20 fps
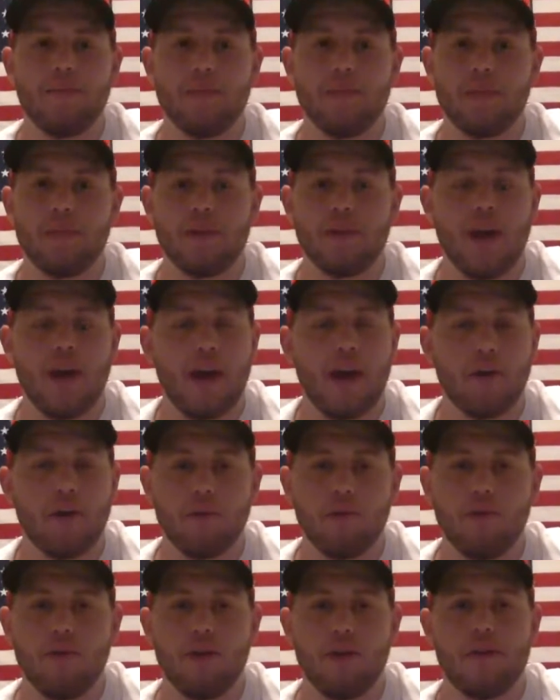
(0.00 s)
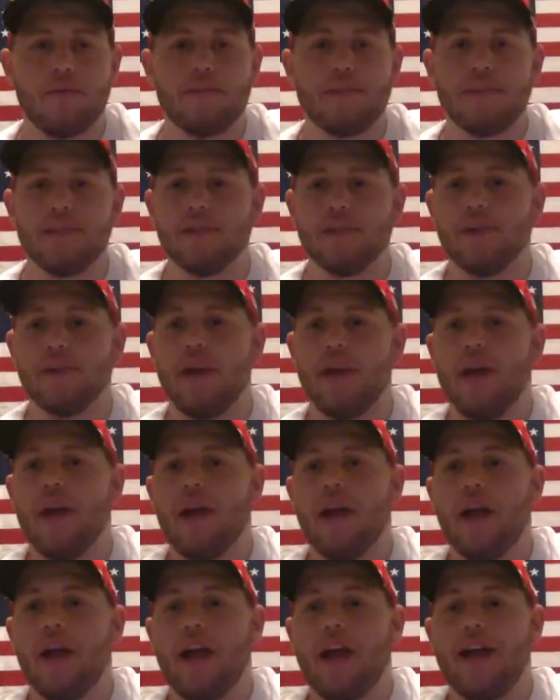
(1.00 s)
Kyle Rudolph too.
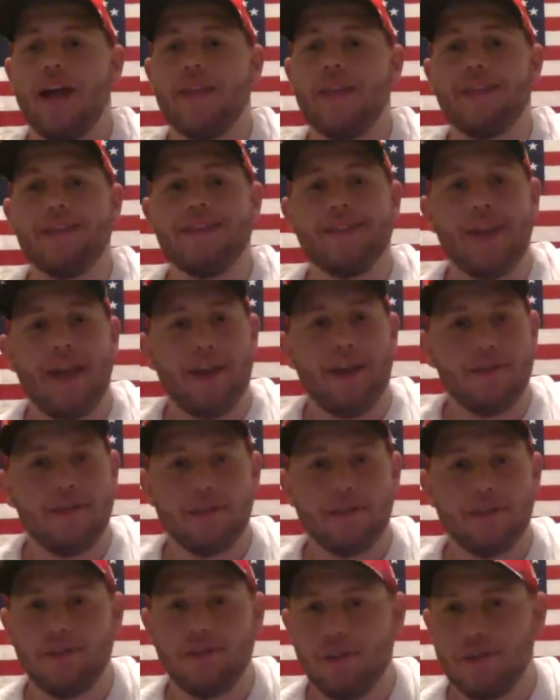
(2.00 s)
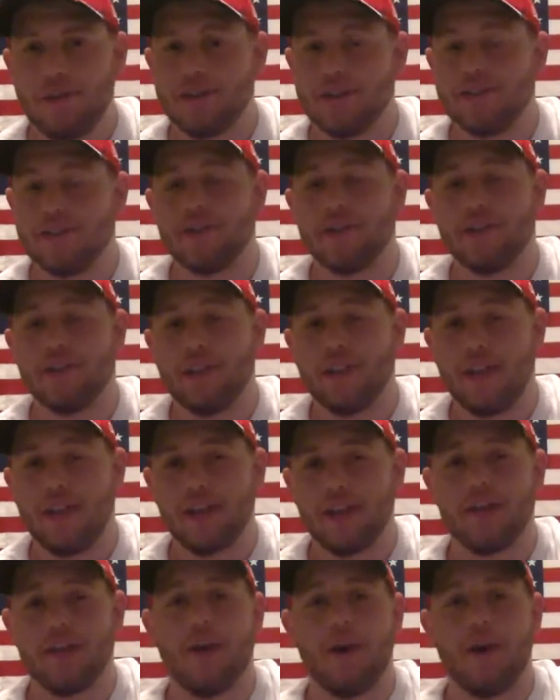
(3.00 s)
And then Dalvin Cook is looking
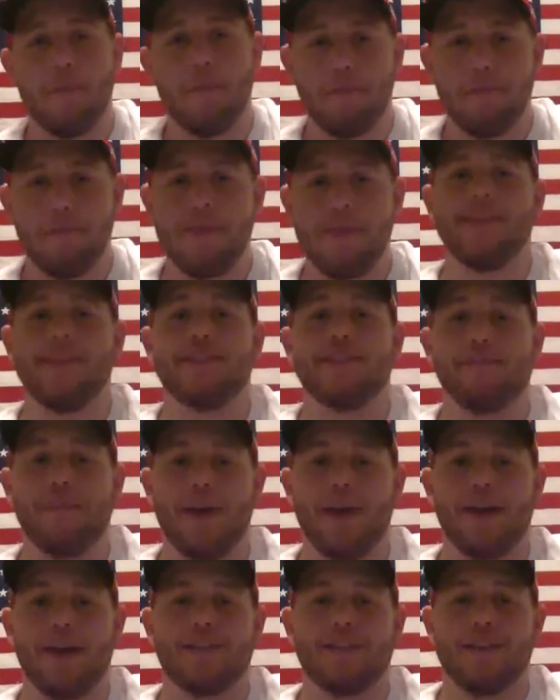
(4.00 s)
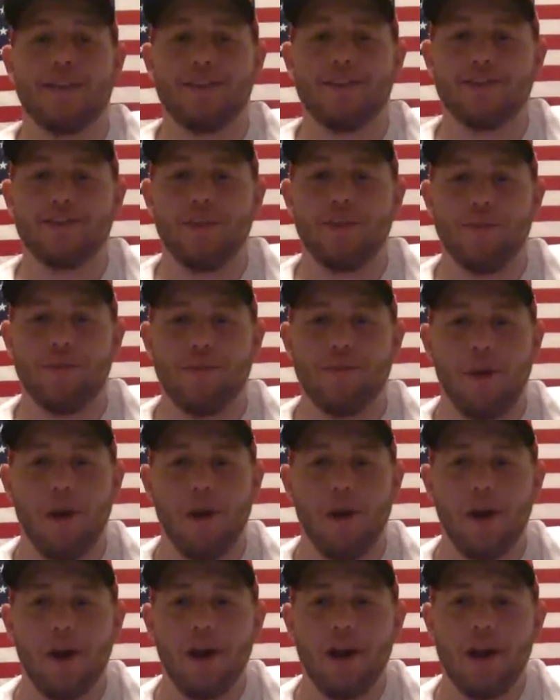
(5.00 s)
like a beast back there so
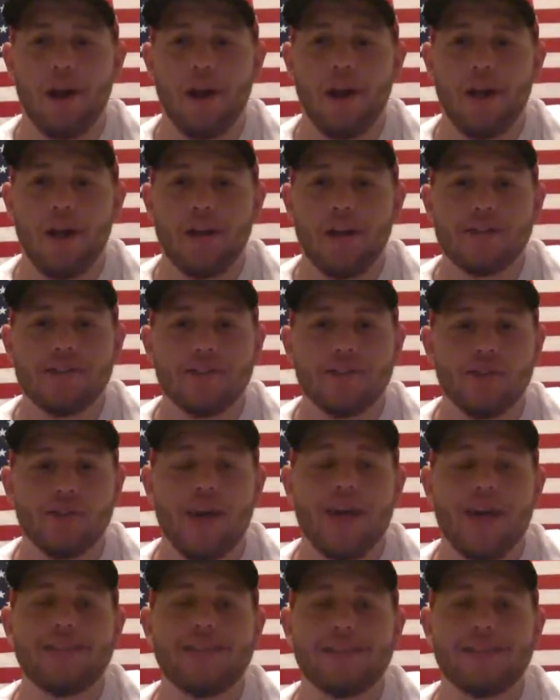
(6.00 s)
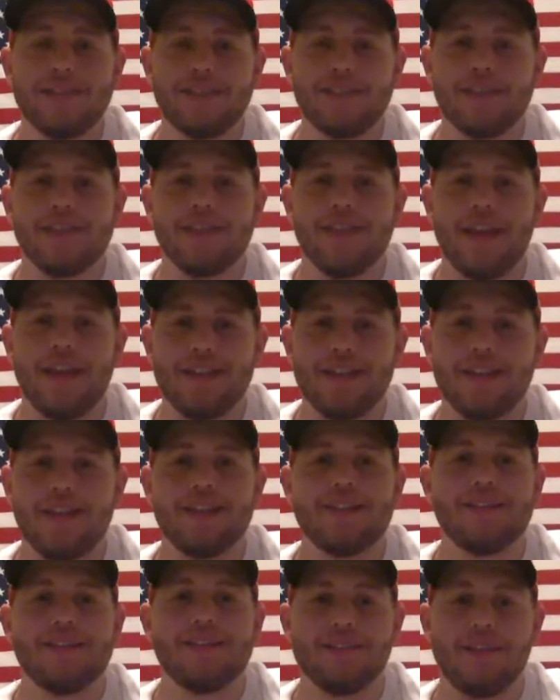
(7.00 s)
far. So that's
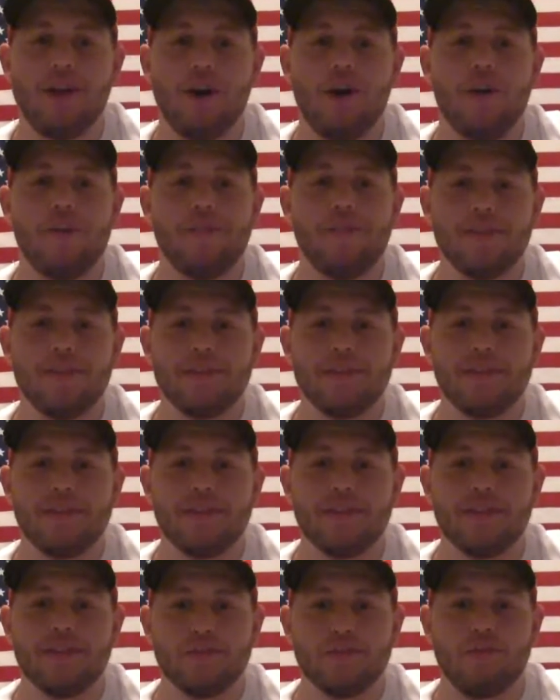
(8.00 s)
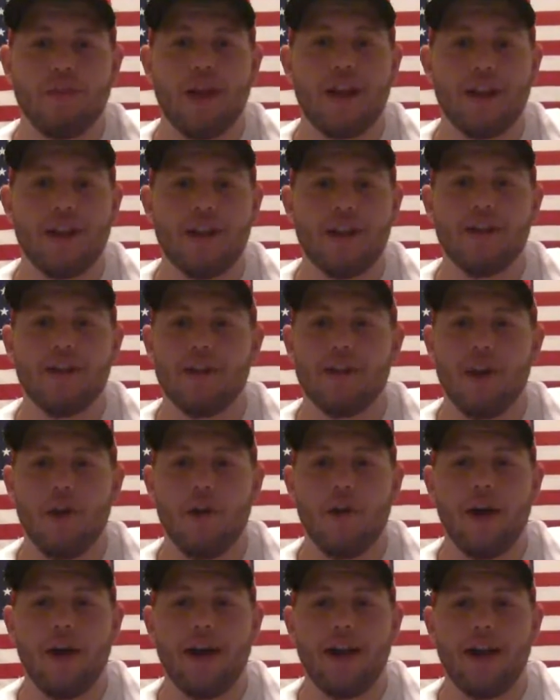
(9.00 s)
an offense that's ready to go
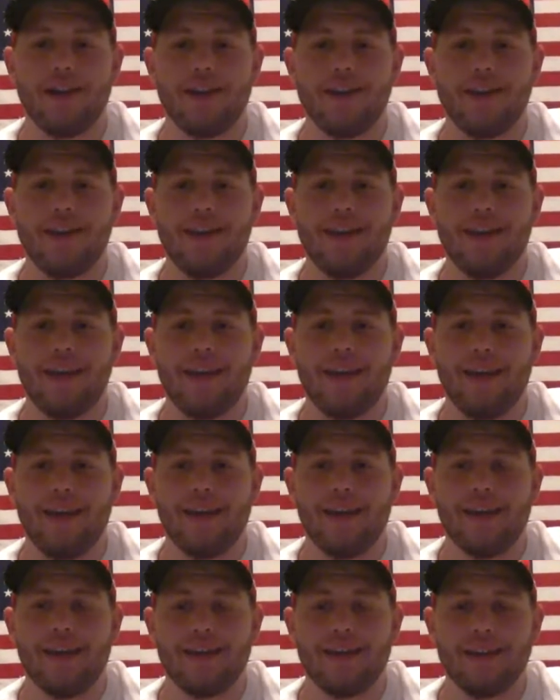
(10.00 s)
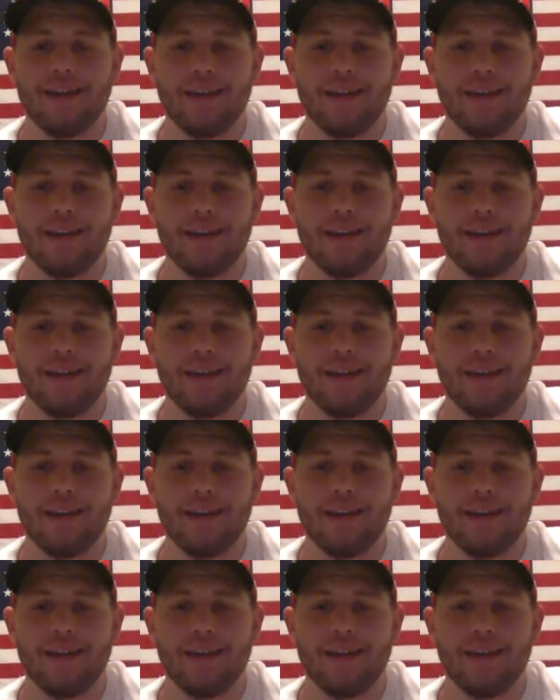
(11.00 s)
at it. And